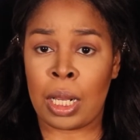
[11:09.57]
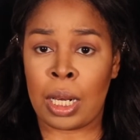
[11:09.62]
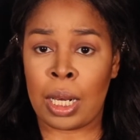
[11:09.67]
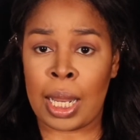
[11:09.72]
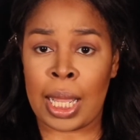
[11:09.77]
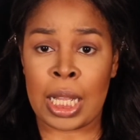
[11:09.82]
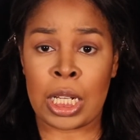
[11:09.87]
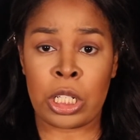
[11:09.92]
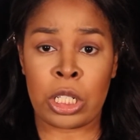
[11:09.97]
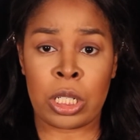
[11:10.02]

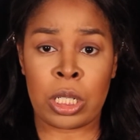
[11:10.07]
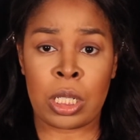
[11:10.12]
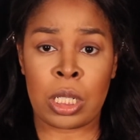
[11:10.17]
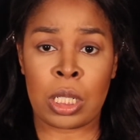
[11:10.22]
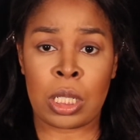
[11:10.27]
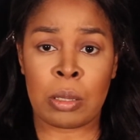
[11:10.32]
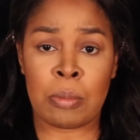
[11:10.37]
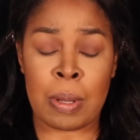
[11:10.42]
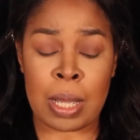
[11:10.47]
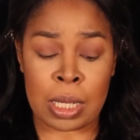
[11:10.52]

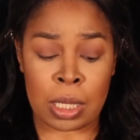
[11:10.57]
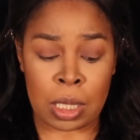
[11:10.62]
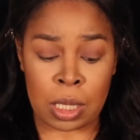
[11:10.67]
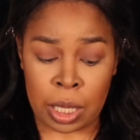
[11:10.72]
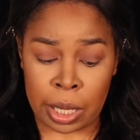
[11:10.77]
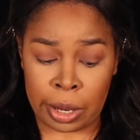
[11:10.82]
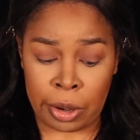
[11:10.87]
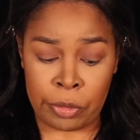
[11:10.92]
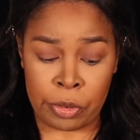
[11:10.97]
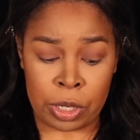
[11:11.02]
lashes,
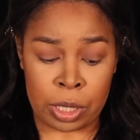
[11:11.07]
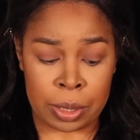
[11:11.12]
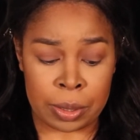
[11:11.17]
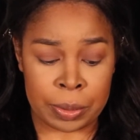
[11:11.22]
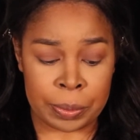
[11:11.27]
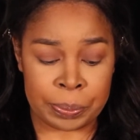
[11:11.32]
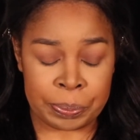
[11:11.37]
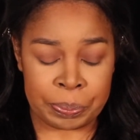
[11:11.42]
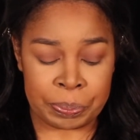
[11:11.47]
mascara.